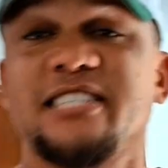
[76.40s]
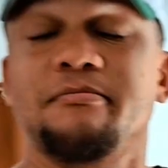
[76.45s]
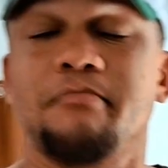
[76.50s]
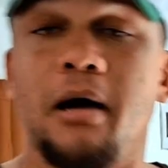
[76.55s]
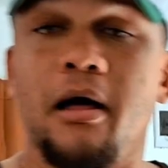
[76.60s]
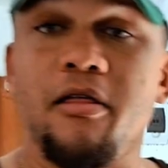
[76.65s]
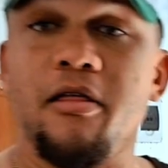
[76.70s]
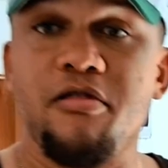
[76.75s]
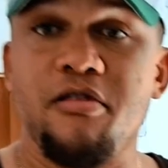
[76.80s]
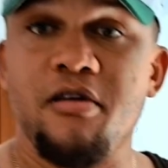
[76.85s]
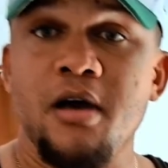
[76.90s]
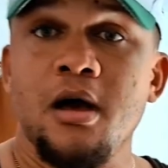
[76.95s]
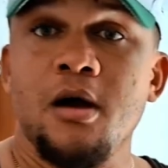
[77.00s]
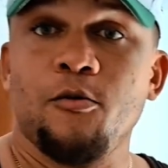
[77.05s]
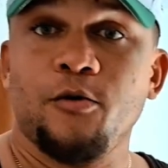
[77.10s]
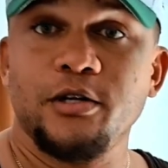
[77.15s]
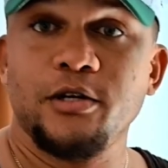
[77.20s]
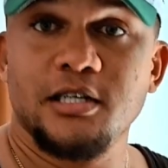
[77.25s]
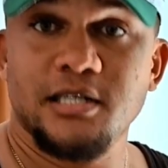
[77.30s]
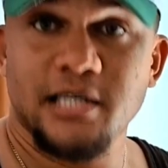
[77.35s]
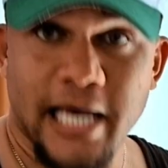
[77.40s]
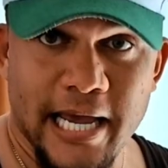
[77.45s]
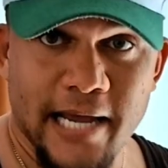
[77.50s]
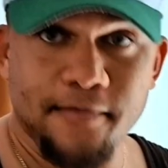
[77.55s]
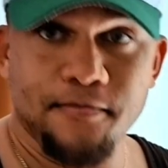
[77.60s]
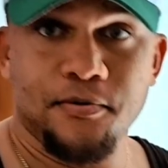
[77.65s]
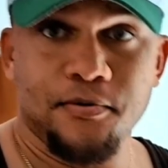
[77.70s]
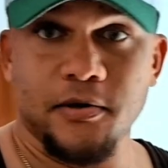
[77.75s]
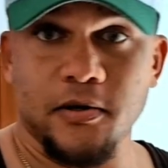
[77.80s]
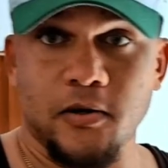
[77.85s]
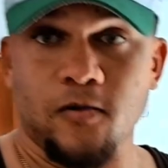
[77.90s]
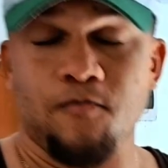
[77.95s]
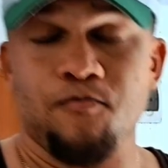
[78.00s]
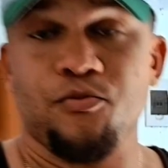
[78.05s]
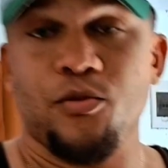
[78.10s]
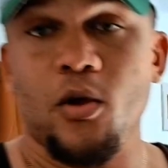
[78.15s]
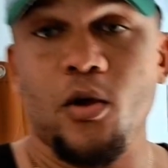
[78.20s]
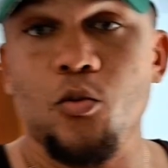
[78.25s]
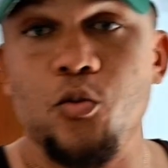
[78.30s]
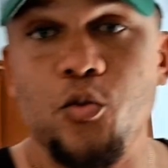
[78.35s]
month, which is April,
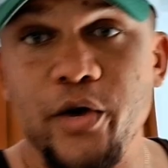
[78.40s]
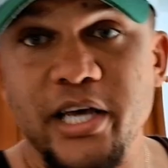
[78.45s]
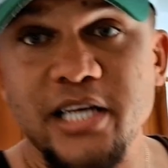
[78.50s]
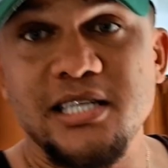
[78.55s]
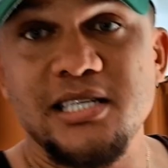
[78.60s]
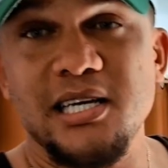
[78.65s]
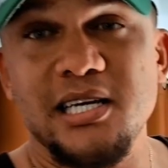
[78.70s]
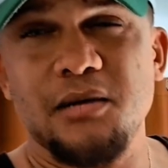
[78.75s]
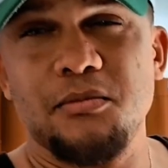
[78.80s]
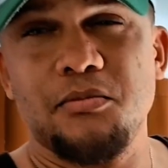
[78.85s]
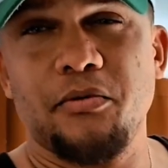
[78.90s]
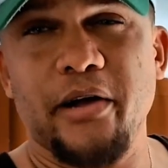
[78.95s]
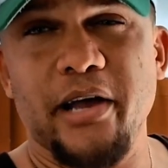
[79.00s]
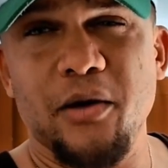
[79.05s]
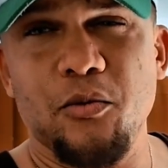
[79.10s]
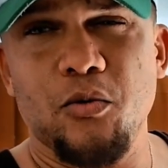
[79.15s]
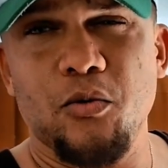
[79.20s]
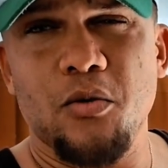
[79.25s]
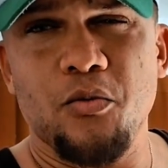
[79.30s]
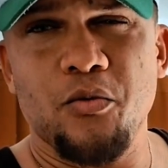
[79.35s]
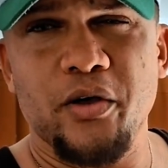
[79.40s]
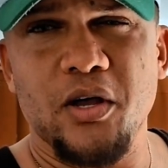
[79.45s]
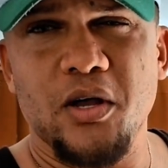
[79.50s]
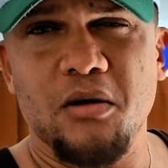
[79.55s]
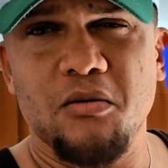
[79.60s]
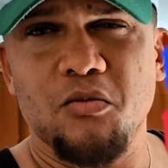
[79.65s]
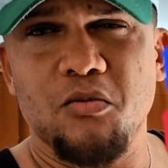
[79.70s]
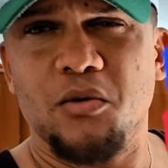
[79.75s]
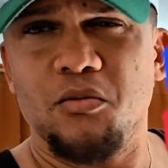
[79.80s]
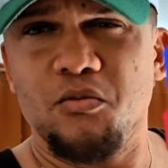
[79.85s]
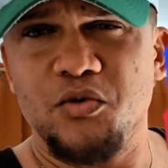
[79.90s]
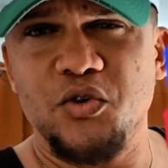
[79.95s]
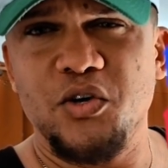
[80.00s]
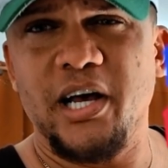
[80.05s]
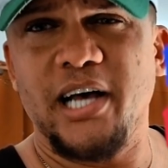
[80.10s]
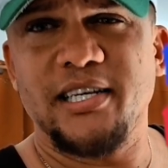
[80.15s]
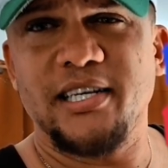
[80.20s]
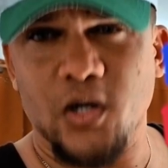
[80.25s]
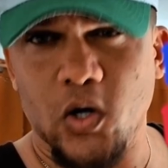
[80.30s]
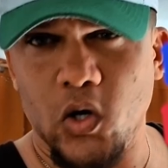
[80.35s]
we celebrate what you
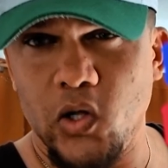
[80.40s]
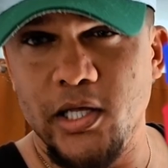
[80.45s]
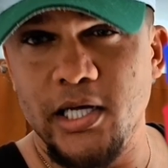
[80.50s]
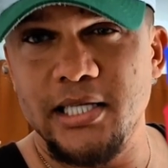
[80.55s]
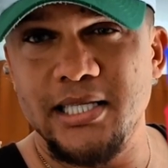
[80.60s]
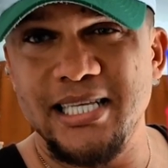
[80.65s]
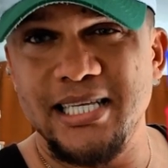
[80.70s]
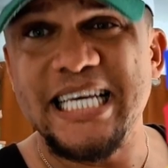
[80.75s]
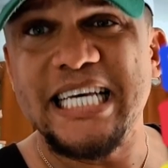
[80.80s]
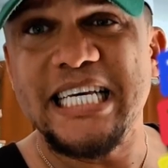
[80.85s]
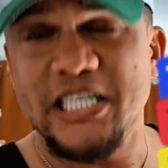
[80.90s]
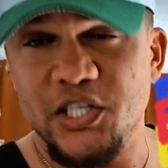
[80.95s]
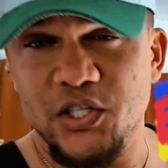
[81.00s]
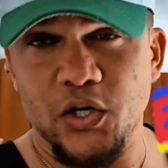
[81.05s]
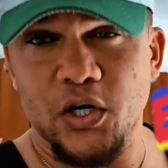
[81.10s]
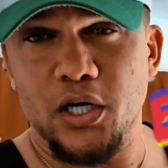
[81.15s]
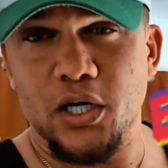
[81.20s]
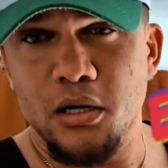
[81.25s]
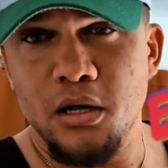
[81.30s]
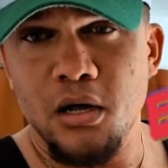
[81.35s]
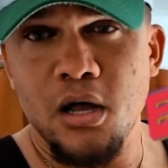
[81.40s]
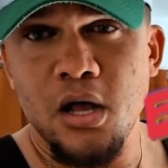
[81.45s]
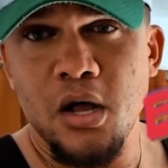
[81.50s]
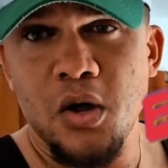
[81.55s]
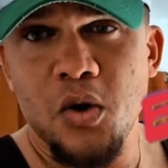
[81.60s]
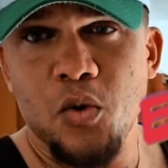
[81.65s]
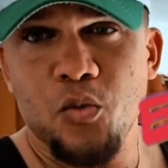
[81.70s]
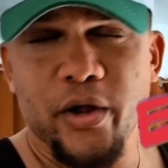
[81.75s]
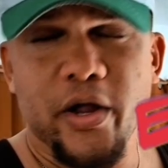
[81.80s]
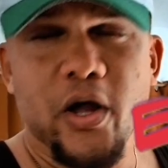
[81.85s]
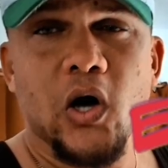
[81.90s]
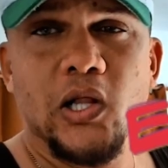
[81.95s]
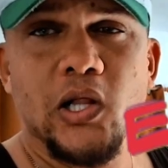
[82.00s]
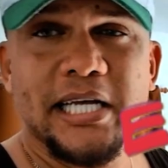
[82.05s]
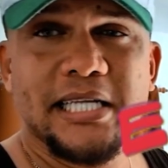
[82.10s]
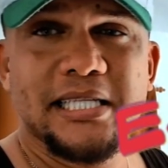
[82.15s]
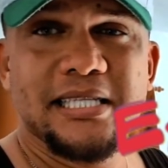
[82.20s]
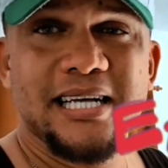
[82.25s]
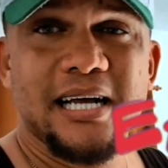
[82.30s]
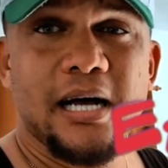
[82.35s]
guys call it Eastern. We call
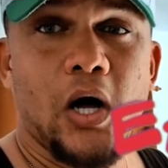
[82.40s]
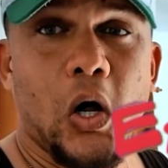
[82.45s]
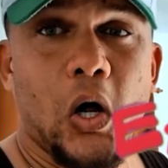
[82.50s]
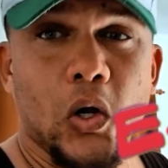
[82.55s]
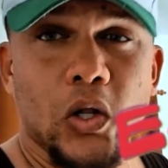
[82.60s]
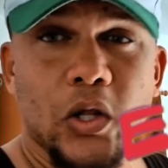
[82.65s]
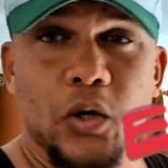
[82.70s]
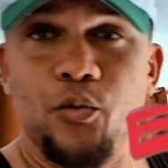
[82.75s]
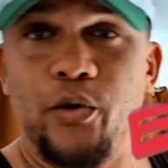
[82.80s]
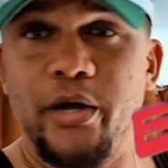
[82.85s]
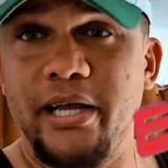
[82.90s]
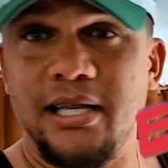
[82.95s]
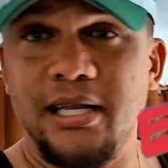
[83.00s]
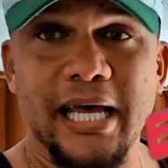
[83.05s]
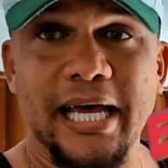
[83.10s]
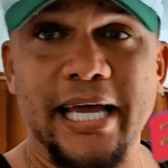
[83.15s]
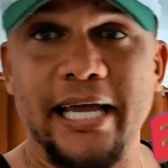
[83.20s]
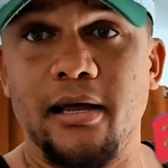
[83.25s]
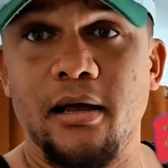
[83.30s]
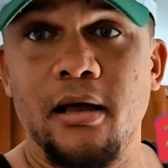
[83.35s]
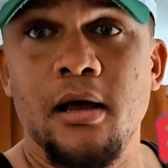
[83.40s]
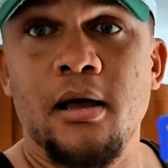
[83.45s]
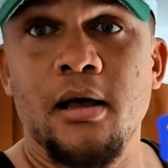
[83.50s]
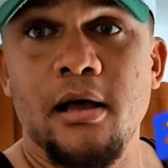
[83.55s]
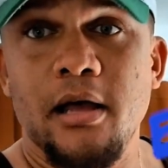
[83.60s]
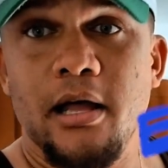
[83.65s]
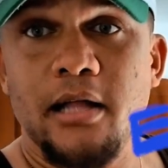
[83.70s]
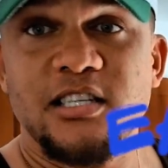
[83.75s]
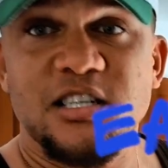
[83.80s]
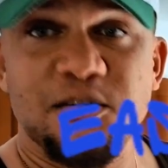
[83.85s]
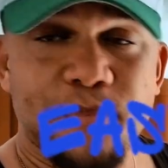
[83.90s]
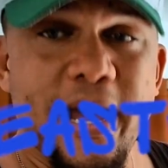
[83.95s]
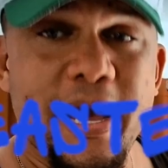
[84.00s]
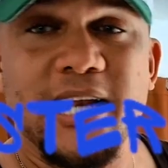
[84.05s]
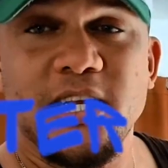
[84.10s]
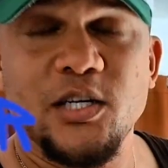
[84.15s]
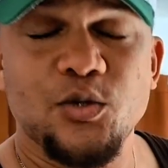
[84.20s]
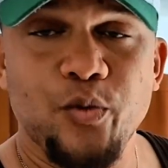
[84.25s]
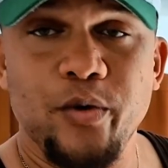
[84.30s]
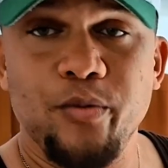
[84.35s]
it Holy Week, like in
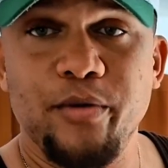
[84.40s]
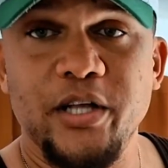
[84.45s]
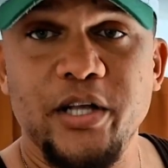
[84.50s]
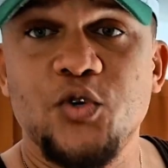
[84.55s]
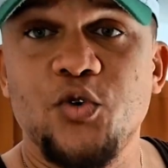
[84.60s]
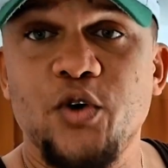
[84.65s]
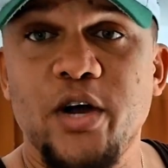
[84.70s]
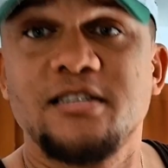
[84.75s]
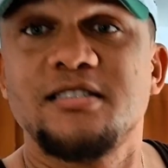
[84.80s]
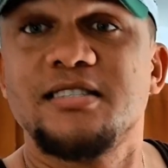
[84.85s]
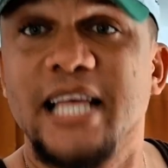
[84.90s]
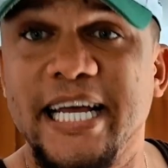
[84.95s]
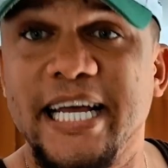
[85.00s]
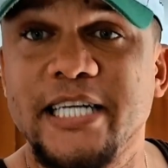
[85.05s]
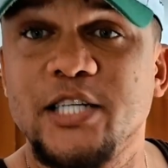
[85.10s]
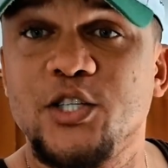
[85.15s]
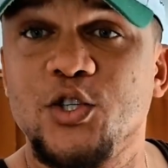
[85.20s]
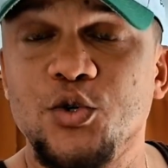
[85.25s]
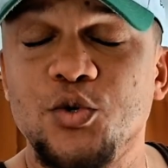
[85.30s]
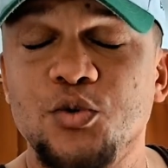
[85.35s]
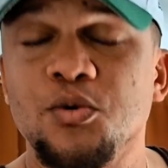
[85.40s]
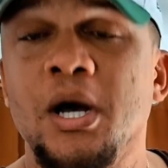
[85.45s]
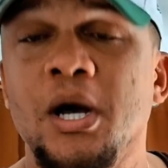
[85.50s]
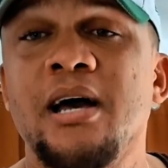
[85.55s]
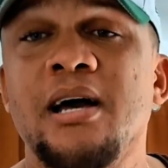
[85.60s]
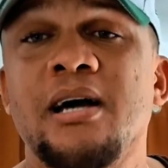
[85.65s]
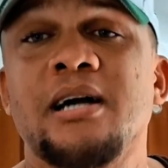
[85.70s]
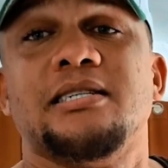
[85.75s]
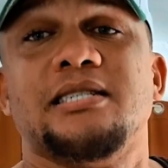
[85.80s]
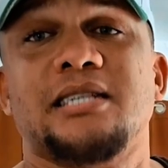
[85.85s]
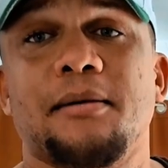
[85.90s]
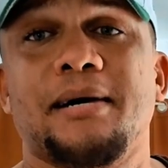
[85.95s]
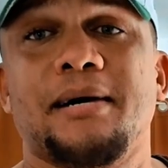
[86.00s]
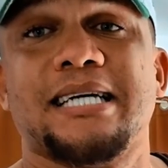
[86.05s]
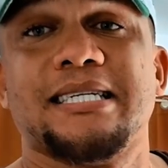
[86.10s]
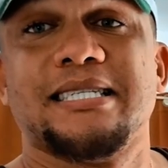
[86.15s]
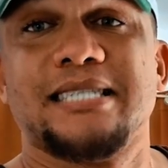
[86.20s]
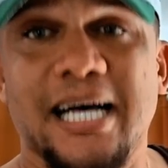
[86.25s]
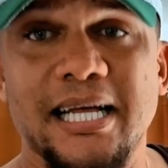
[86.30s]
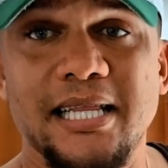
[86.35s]
Spanish would be translated to Semana
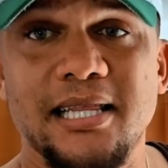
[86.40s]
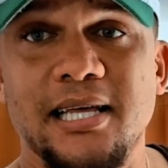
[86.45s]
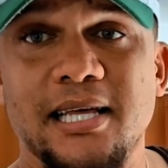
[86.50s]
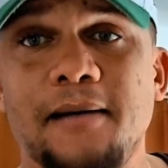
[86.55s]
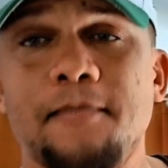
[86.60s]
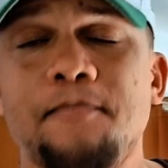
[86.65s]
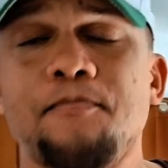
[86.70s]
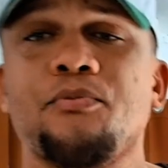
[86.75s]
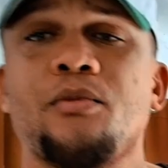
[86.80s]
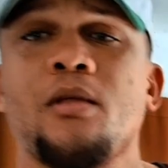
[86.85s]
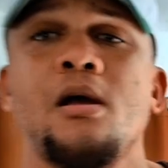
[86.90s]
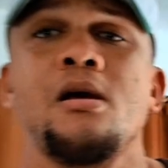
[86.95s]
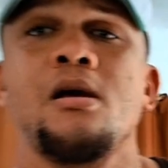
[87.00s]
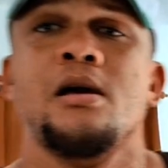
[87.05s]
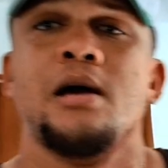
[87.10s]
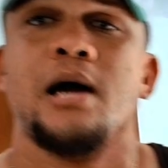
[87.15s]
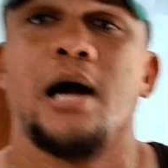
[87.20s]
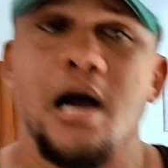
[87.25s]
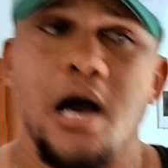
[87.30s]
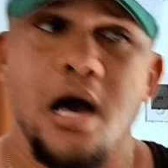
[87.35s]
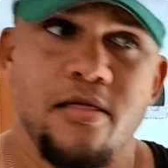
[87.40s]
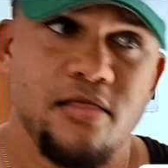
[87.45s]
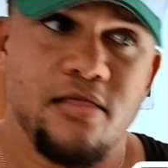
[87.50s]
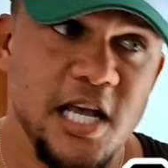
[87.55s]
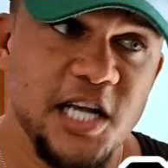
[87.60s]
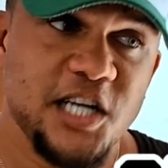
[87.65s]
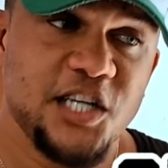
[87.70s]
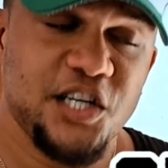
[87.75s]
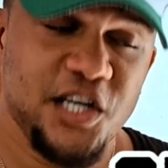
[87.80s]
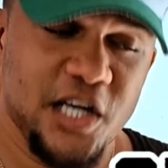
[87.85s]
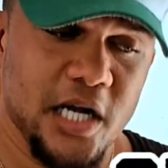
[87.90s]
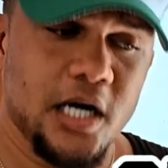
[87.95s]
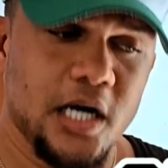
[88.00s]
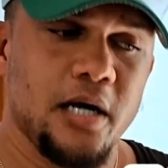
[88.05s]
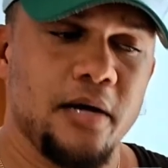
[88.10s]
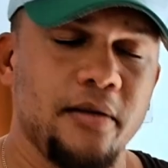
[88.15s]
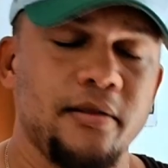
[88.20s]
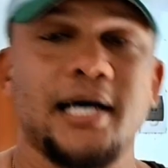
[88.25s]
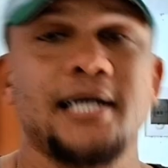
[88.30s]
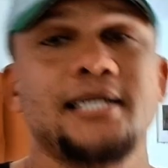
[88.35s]
Santa. And this
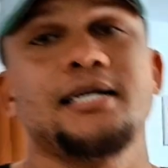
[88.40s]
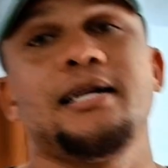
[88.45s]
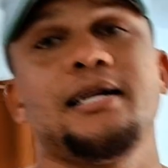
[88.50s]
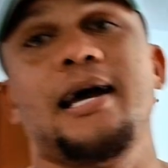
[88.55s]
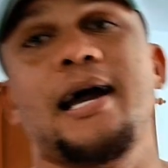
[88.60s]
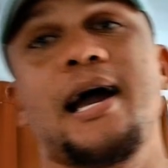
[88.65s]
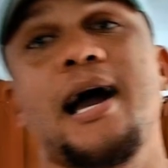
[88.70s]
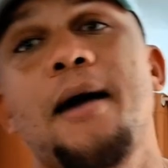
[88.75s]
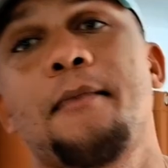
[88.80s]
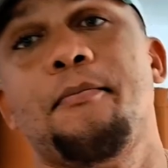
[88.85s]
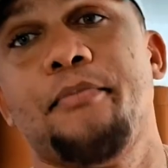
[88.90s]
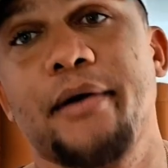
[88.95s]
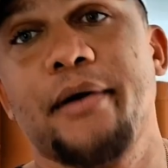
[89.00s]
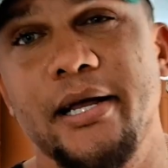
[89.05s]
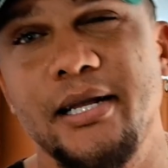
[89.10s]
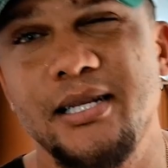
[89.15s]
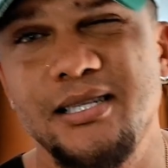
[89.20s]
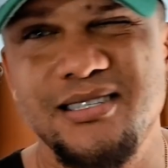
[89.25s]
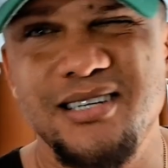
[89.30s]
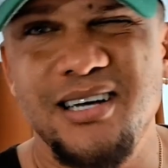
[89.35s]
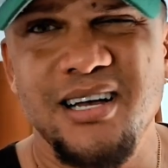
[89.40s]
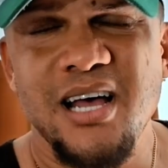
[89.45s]
year, that's going to happen